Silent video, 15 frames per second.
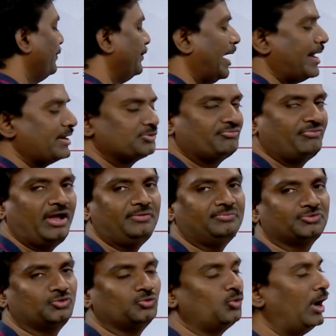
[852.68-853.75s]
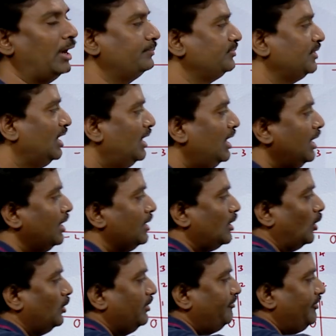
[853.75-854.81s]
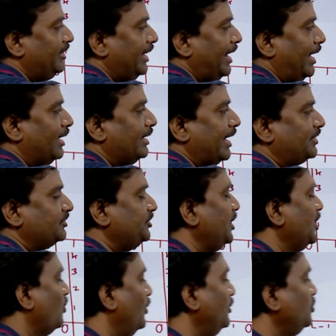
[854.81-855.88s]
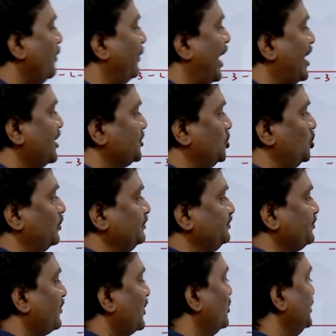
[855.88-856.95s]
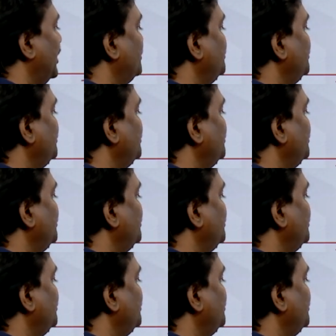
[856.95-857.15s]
minus 5, so on. Now, if you take x equal to minus 2, so